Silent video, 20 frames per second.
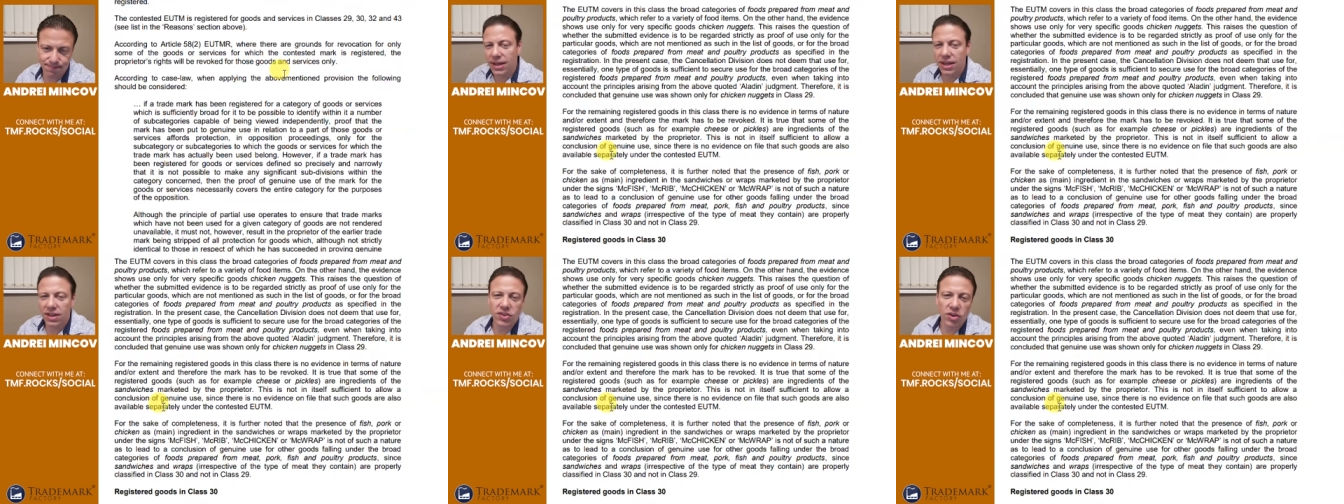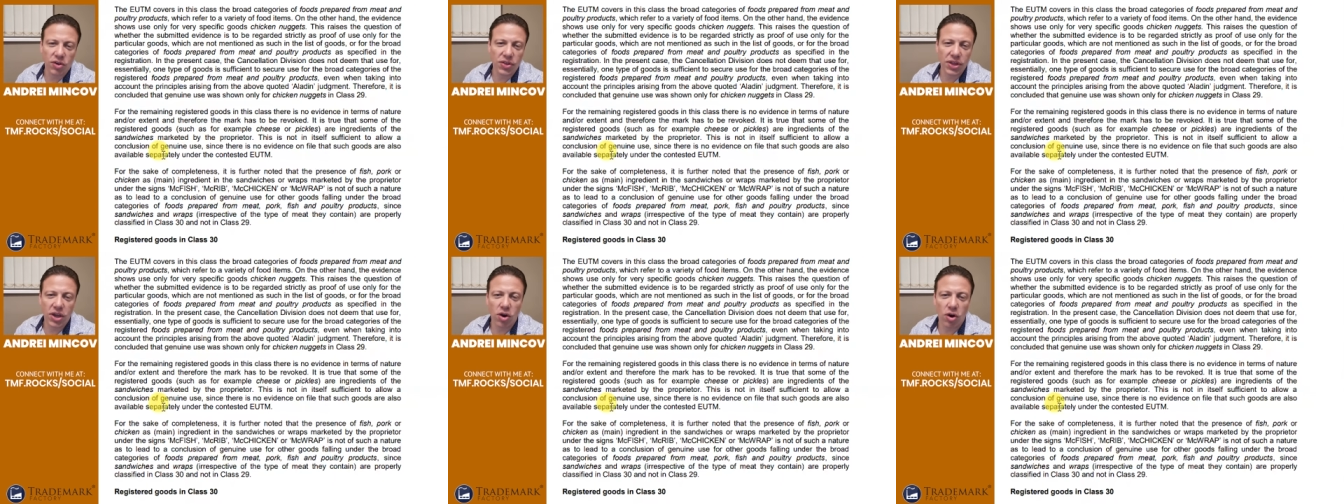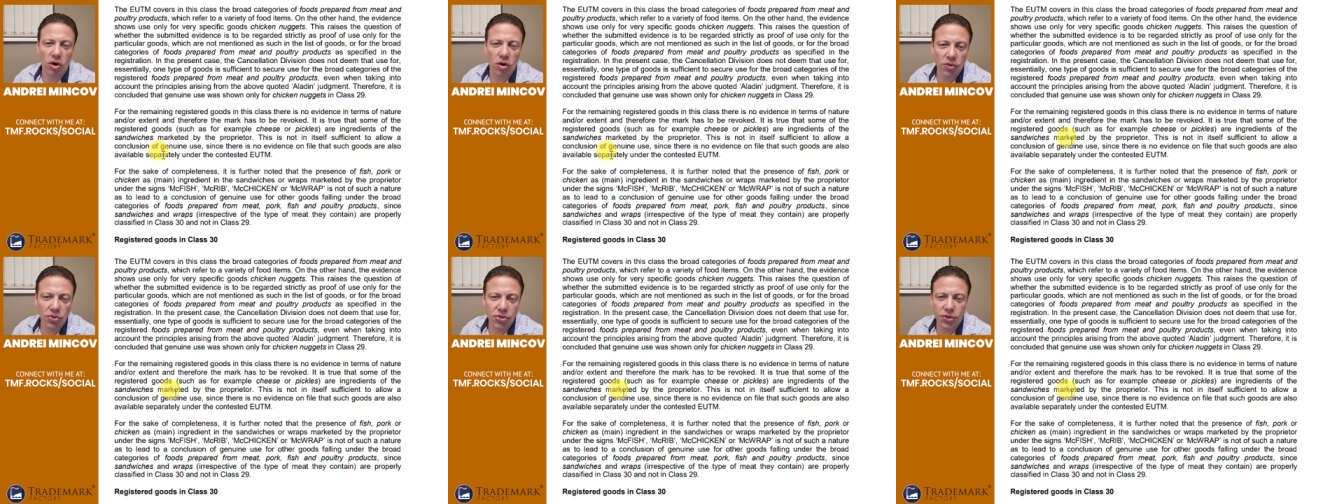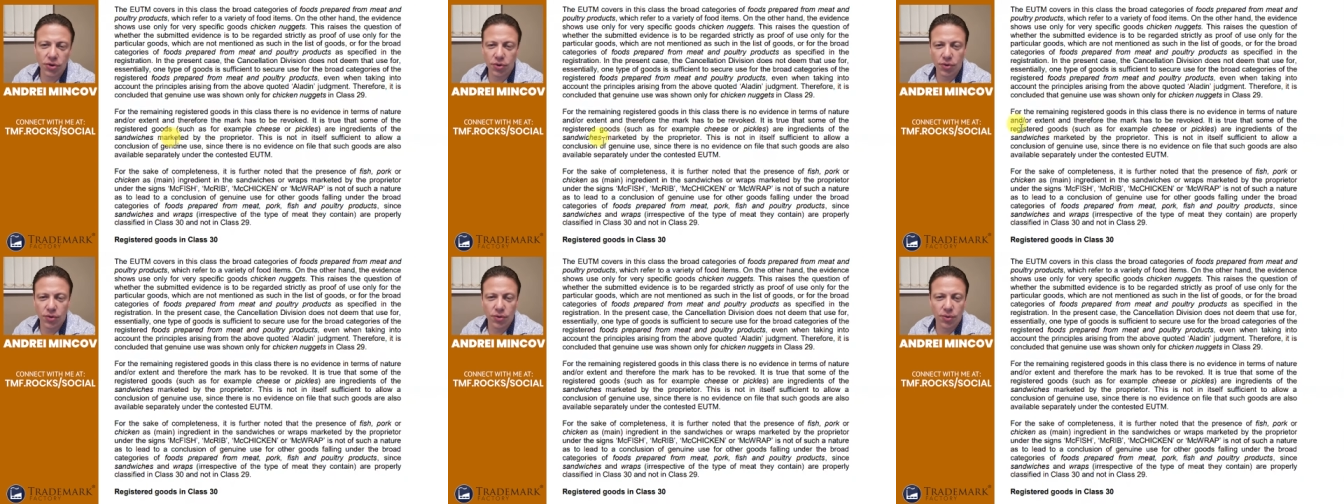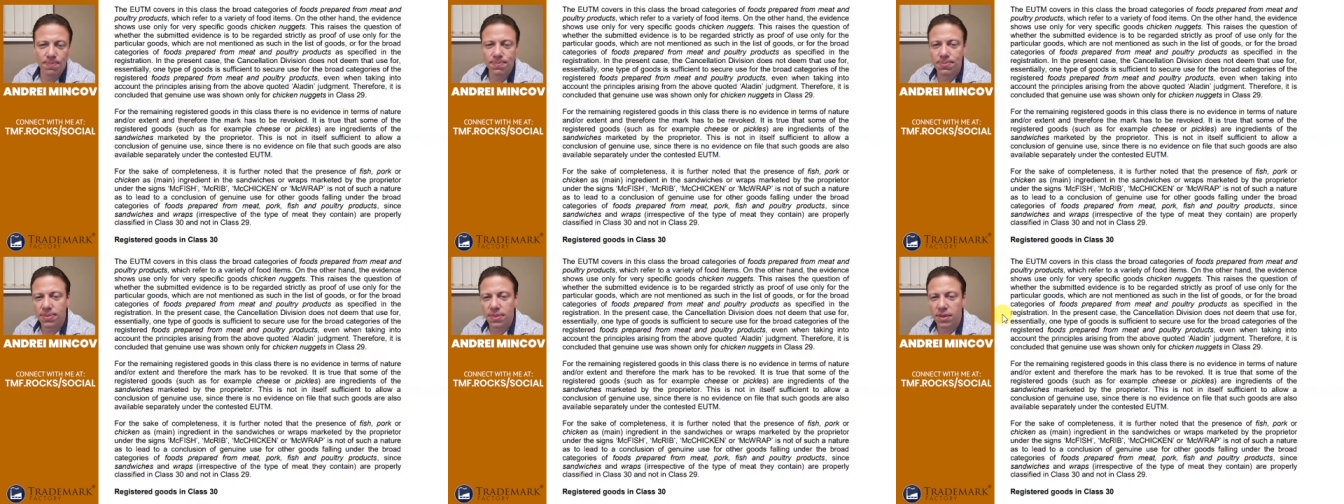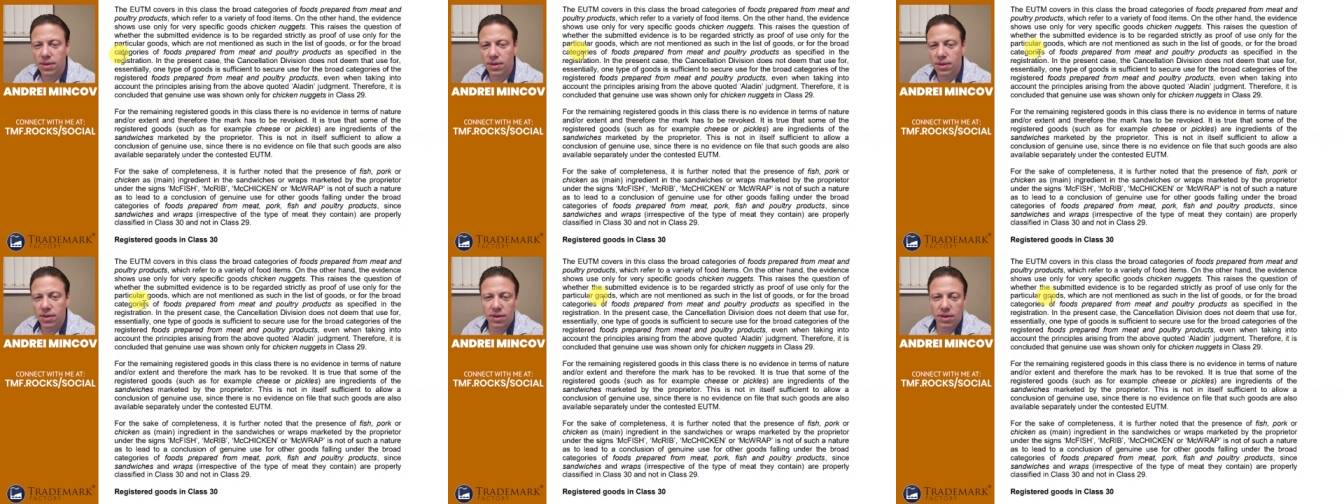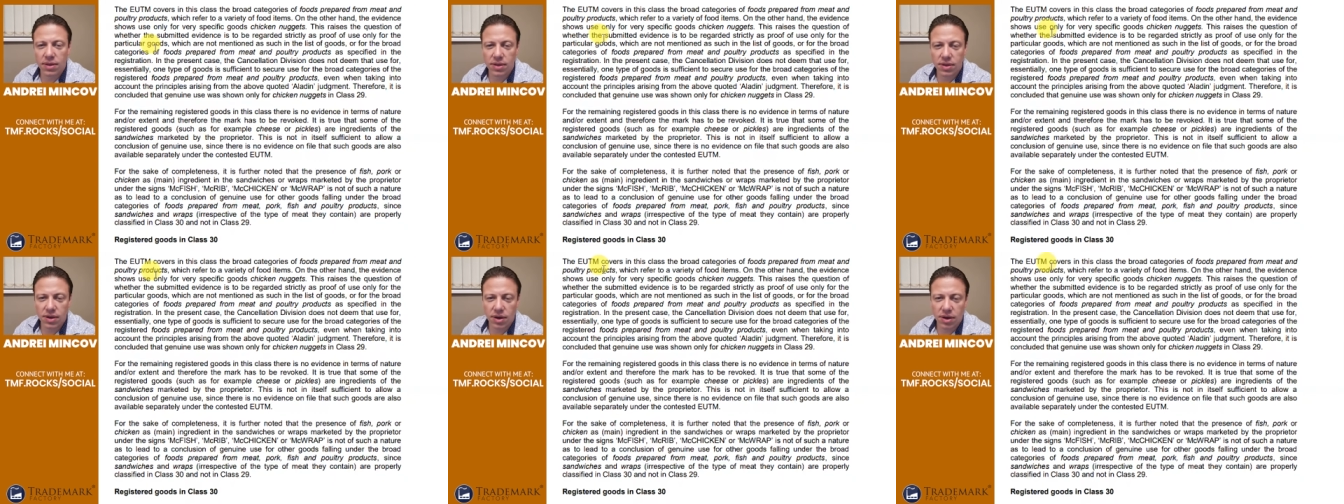And so they go through
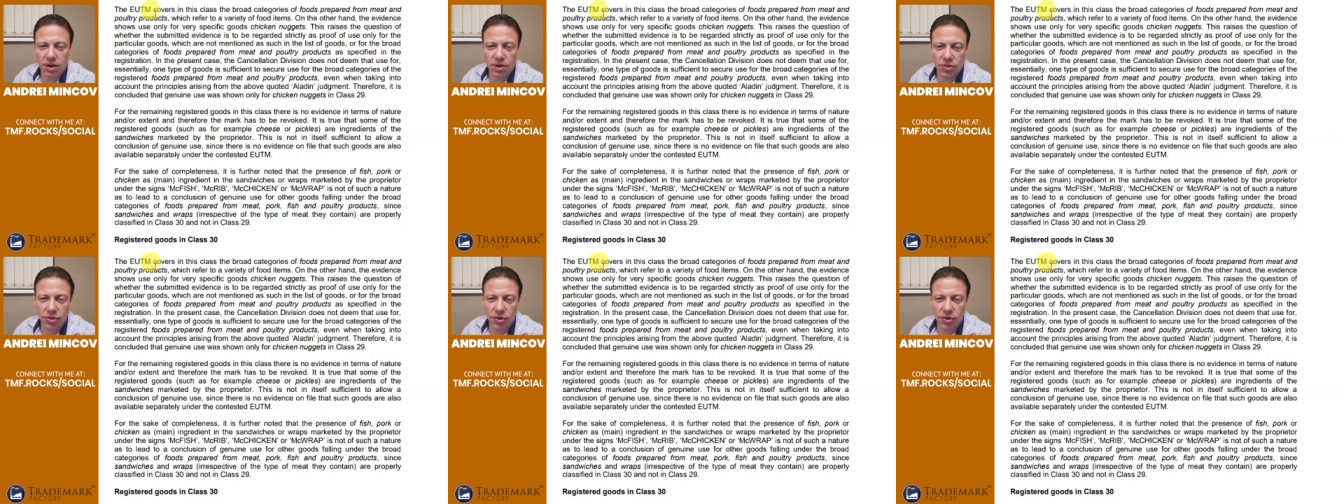you know,